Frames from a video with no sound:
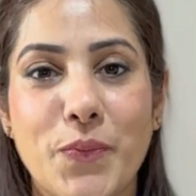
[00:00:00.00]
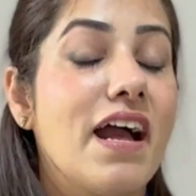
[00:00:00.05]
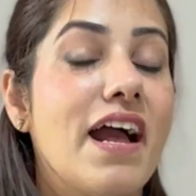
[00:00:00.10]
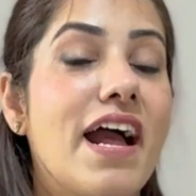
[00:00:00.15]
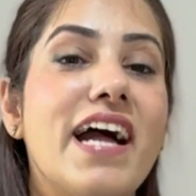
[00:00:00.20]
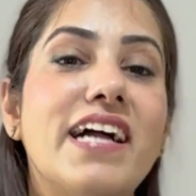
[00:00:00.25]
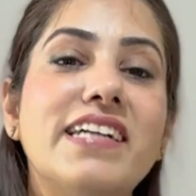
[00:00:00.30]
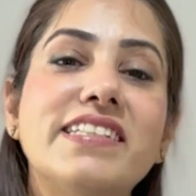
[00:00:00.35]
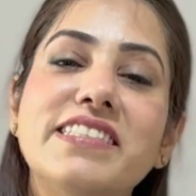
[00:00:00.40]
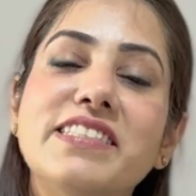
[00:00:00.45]

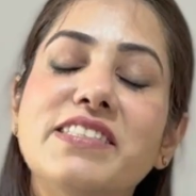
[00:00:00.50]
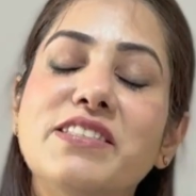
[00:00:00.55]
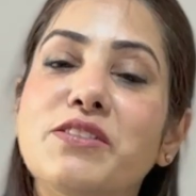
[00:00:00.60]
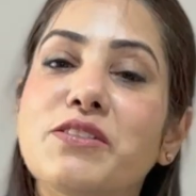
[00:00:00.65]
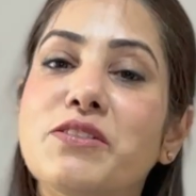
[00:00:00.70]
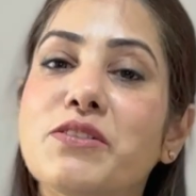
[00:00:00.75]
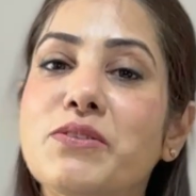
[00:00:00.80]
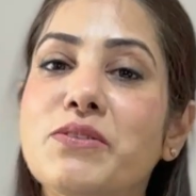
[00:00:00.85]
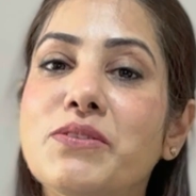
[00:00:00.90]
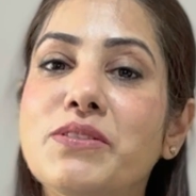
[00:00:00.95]
At is
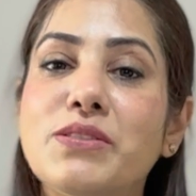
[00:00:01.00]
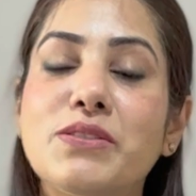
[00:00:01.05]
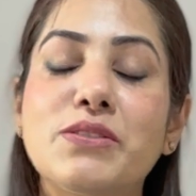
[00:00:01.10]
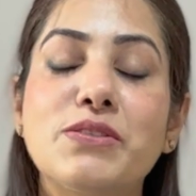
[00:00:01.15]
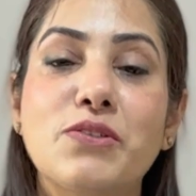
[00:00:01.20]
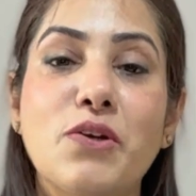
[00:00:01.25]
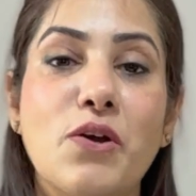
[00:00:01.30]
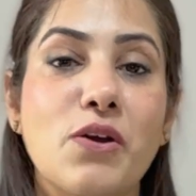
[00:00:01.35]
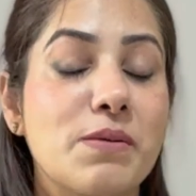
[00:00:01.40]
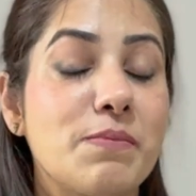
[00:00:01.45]
used to
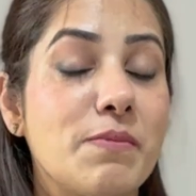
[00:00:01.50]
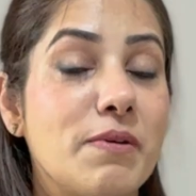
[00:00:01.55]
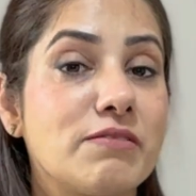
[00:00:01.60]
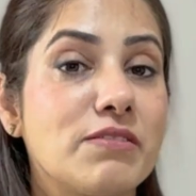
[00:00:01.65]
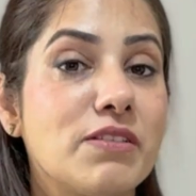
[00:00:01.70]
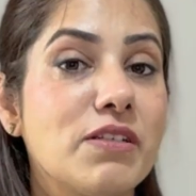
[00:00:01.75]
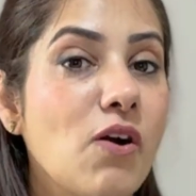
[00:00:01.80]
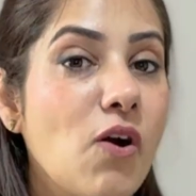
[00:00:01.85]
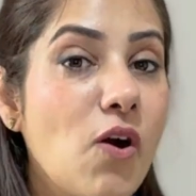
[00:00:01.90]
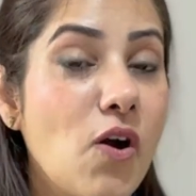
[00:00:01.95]
talk
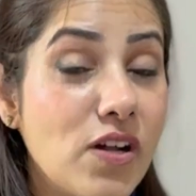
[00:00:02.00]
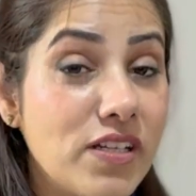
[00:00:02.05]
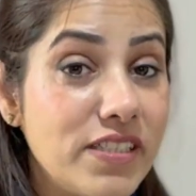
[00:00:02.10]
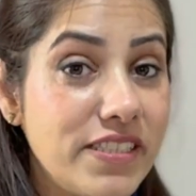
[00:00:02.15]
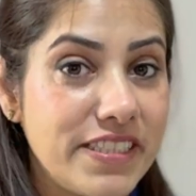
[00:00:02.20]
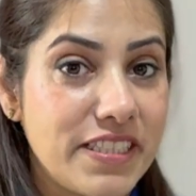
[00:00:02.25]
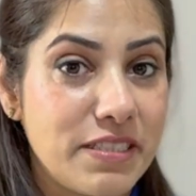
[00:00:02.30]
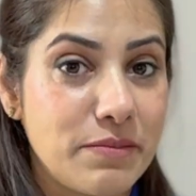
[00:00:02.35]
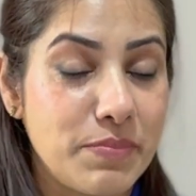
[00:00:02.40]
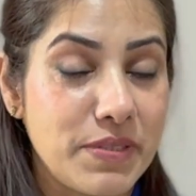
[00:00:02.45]
about the
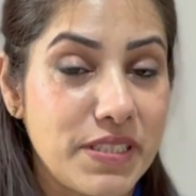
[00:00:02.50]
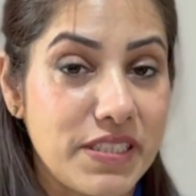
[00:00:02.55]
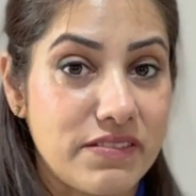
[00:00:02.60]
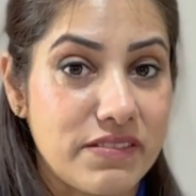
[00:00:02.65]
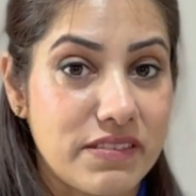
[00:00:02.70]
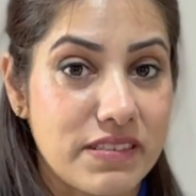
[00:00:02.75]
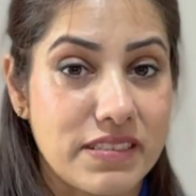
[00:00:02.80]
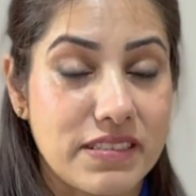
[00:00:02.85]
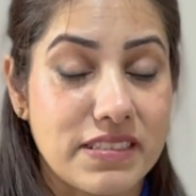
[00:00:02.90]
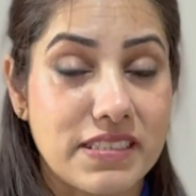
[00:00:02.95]
holiday
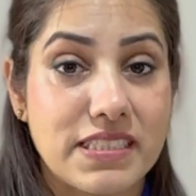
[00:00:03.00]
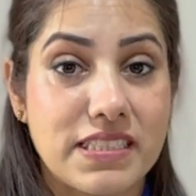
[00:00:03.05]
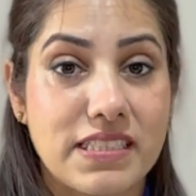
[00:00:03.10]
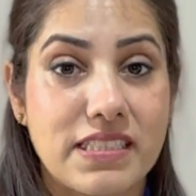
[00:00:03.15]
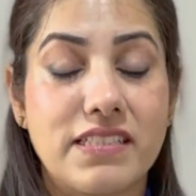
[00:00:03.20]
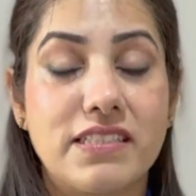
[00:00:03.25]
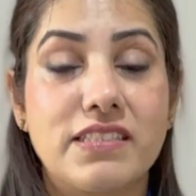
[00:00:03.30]
periods.